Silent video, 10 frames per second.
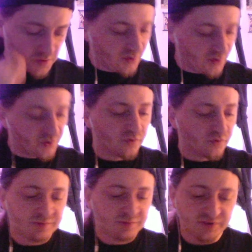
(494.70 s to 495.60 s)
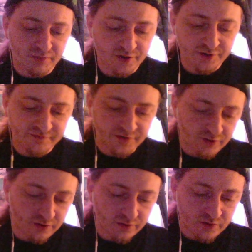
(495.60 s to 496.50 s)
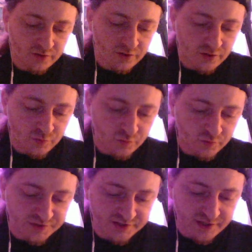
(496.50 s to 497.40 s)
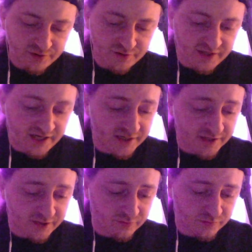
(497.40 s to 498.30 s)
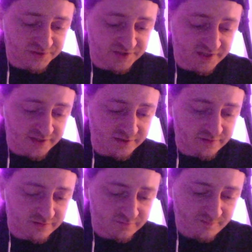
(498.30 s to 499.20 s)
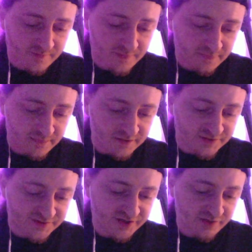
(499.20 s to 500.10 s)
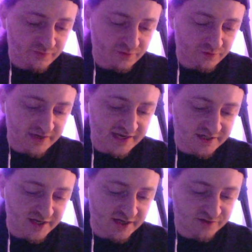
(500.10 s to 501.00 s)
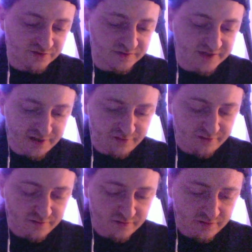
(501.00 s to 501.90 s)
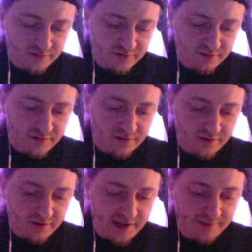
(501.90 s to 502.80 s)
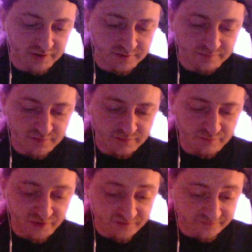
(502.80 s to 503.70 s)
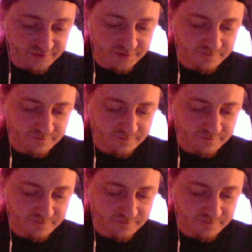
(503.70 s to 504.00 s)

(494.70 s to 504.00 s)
The worst part of it all was that her guide was dead. Sabriel had to enter death, albeit briefly,